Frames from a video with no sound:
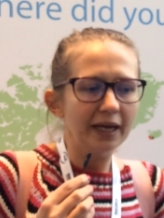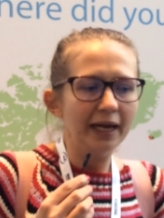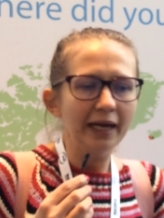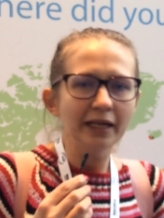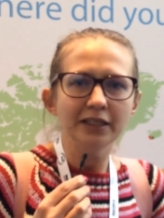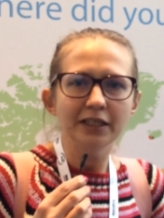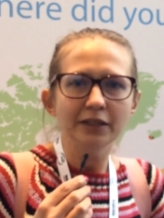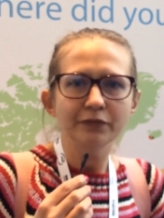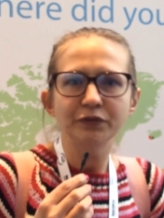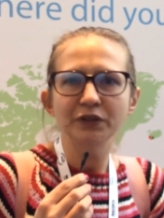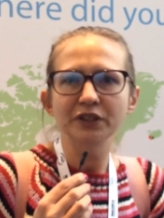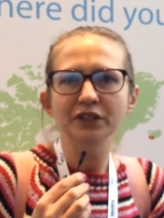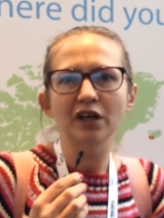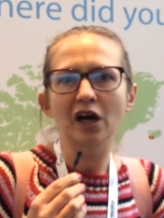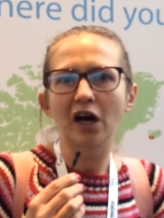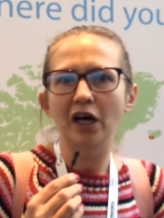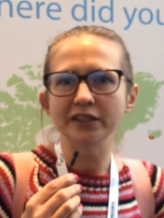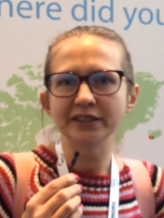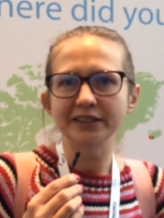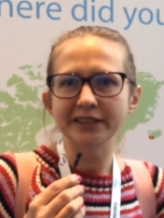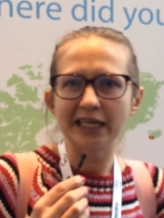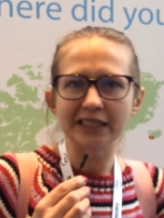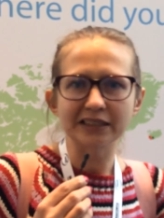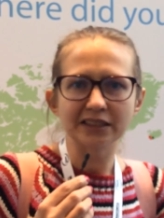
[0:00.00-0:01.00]
and different
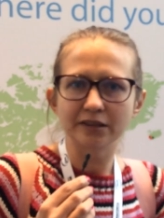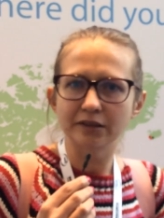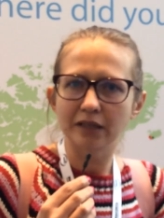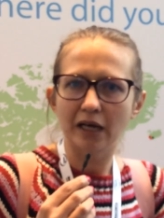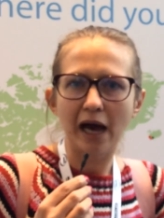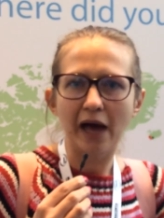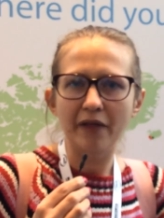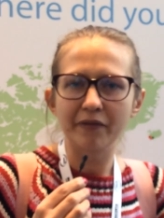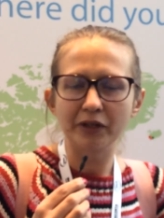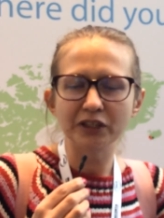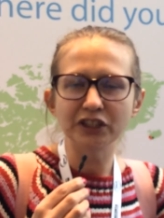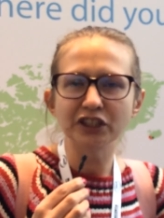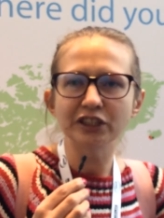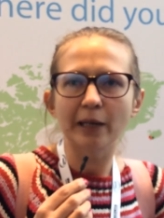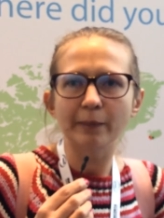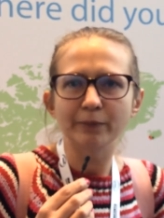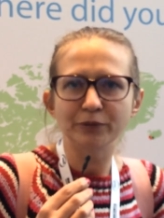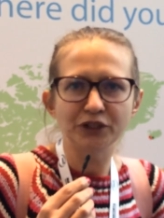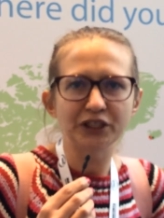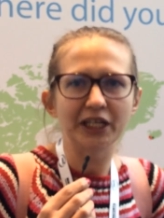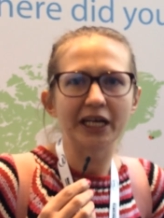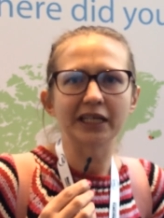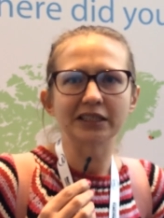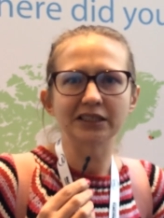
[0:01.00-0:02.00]
contexts, other
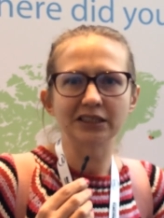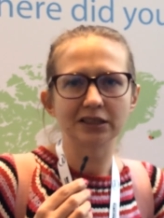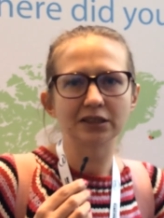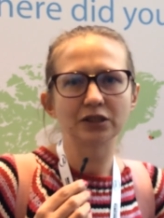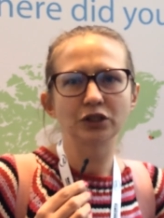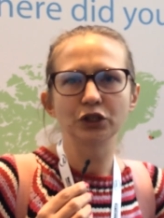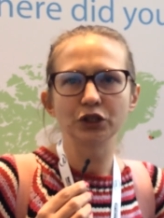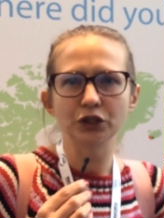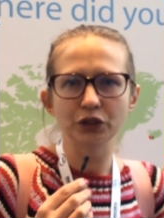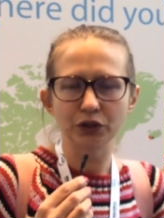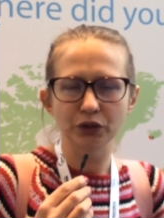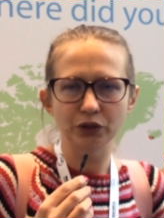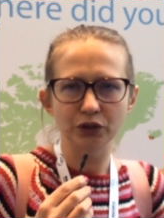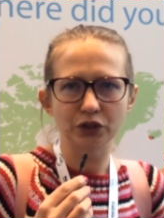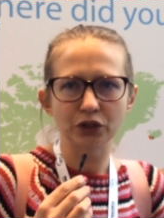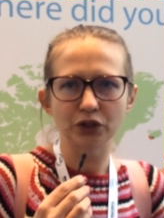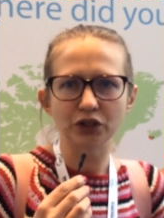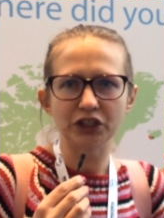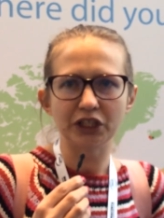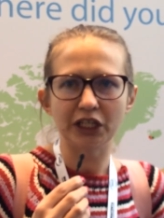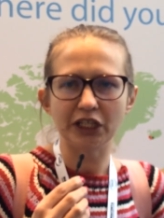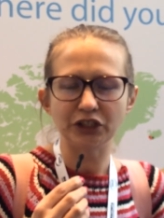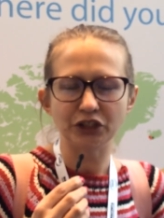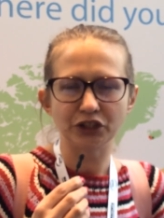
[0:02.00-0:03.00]
subjects to, to
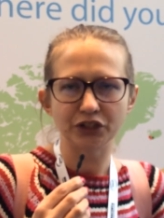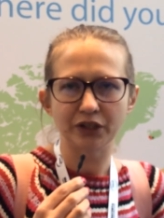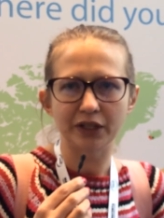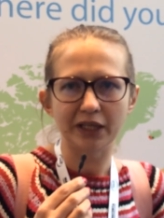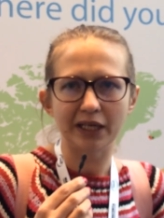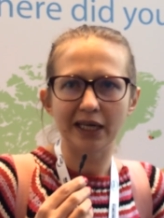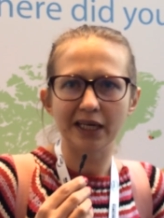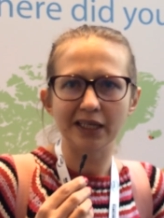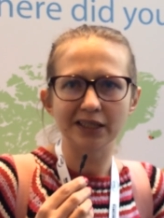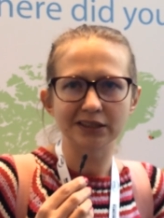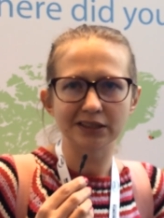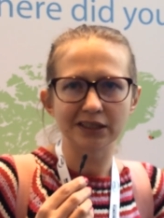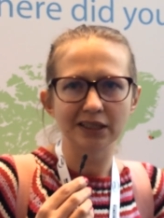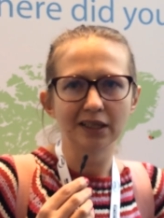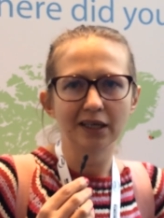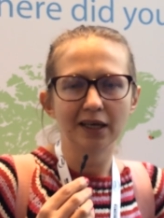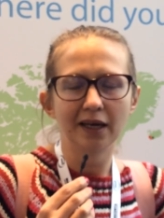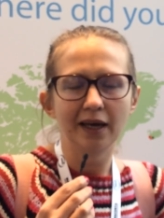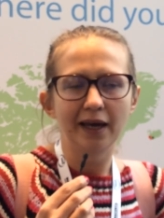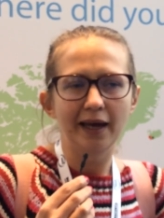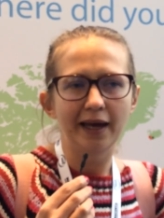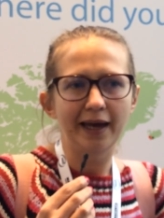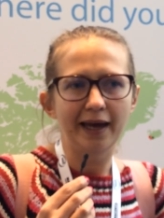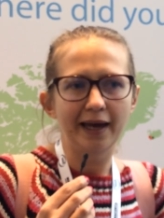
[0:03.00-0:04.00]
teach things
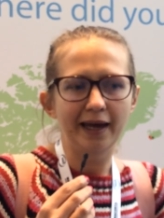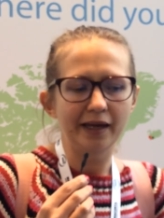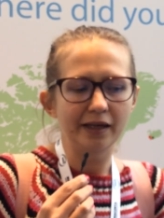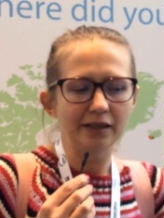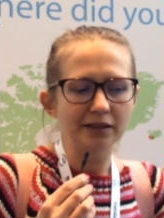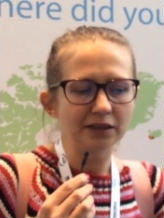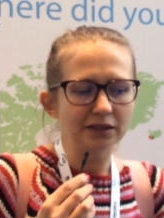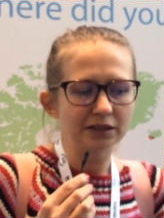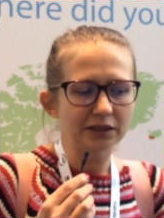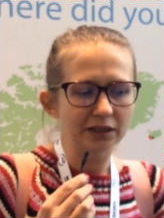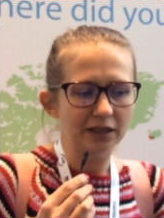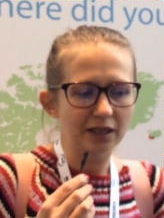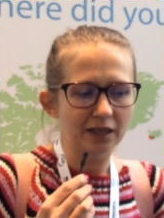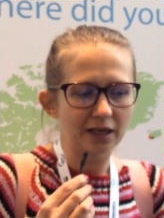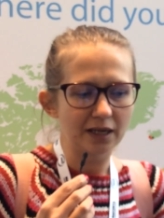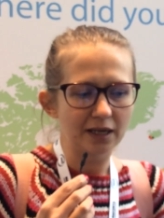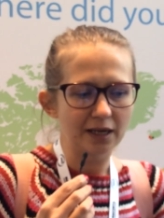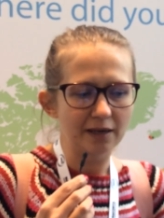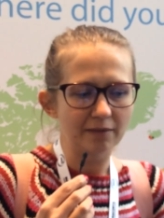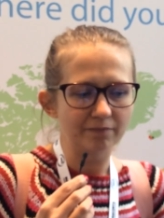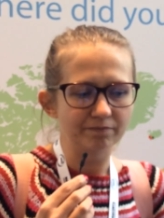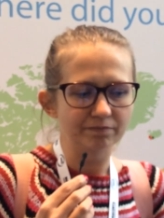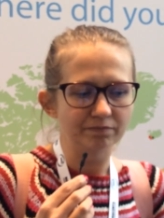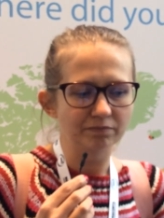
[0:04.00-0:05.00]
and
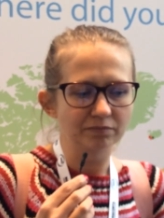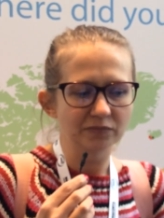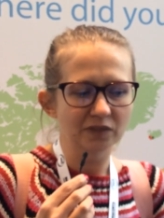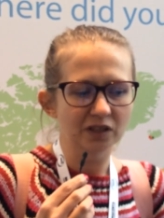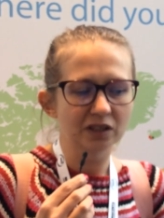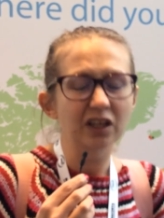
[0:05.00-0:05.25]
um,